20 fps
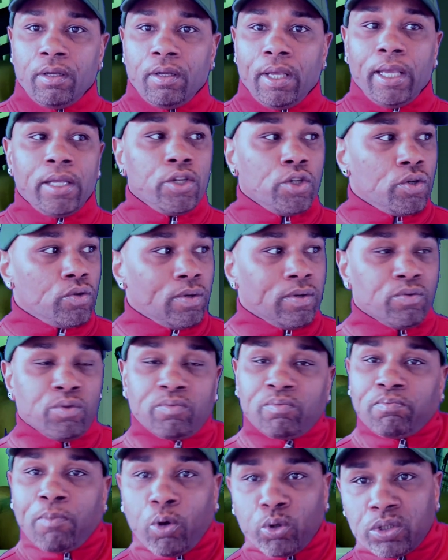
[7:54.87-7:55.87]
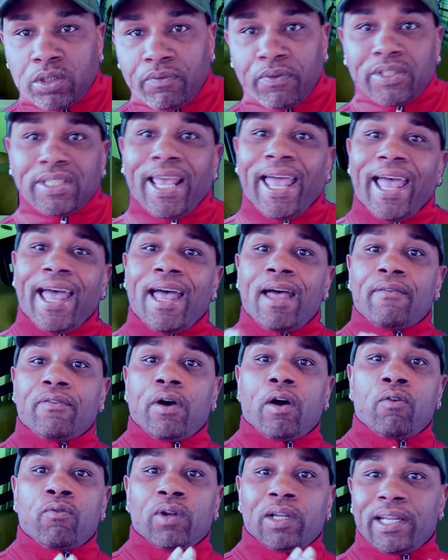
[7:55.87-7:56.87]
And most of us have
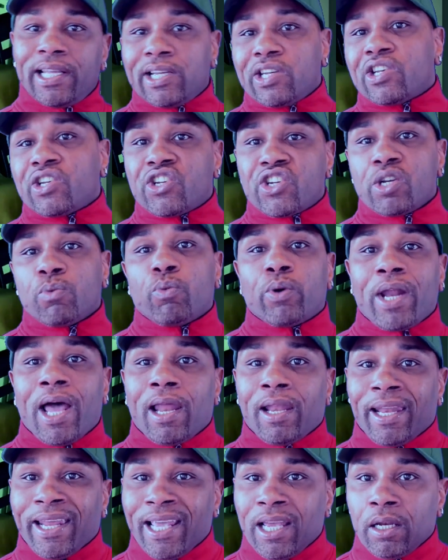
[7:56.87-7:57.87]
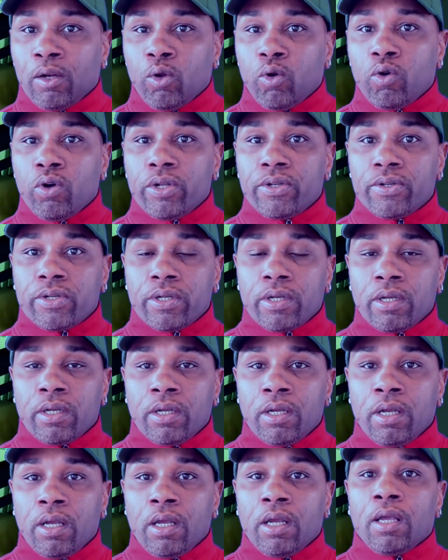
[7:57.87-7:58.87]
a relationship with our landlords.
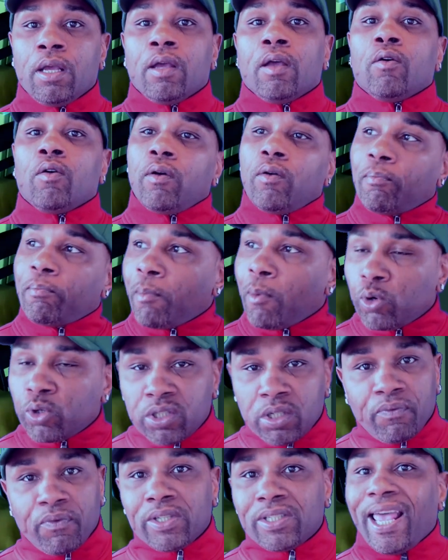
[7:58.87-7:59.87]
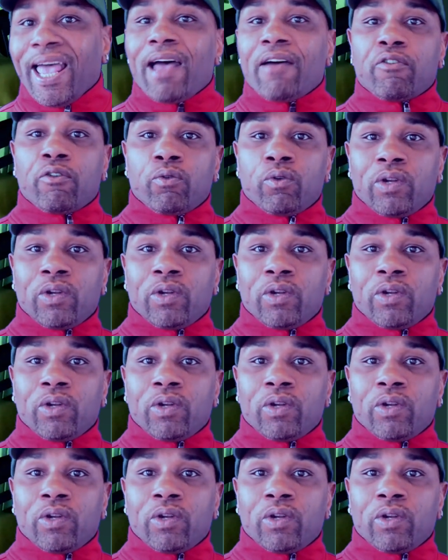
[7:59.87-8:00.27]
Most of us have a